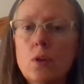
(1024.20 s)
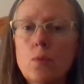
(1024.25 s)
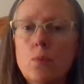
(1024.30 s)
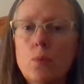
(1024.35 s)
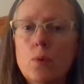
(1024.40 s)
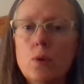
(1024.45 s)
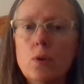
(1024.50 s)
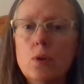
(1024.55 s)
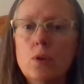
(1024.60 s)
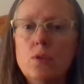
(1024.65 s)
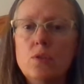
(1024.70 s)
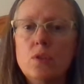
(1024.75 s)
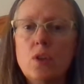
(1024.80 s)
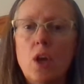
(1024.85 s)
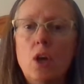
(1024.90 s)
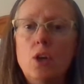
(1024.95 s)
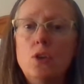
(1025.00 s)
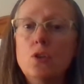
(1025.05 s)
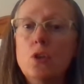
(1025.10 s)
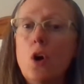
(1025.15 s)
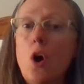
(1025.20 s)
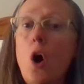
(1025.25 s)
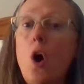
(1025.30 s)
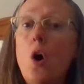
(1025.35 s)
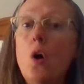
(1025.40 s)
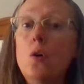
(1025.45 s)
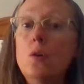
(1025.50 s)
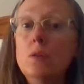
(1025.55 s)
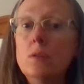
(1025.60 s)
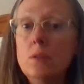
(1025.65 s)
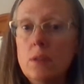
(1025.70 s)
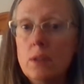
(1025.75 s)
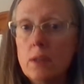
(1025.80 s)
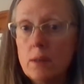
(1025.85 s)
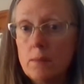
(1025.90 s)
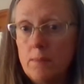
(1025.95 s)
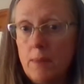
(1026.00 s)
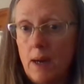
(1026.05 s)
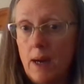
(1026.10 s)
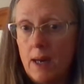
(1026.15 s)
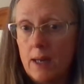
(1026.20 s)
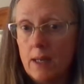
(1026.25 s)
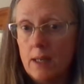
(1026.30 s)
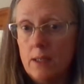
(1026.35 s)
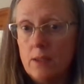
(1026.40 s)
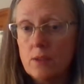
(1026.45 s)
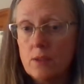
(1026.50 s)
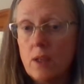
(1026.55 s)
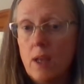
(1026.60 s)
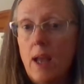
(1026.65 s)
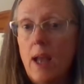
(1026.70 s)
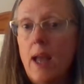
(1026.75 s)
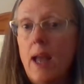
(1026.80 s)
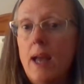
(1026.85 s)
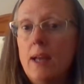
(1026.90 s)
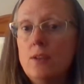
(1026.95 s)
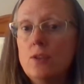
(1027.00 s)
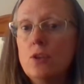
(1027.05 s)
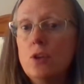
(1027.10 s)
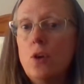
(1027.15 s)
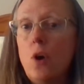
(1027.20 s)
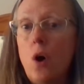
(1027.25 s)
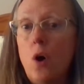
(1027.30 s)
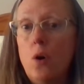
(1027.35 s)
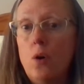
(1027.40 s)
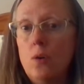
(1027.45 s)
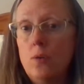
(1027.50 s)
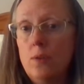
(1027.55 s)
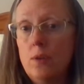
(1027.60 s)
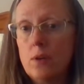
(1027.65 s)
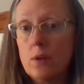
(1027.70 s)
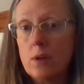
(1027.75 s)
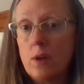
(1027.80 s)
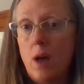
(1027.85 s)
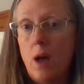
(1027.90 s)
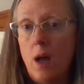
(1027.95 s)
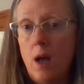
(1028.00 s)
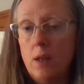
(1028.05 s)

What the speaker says: their words, to own their bodies, and to own their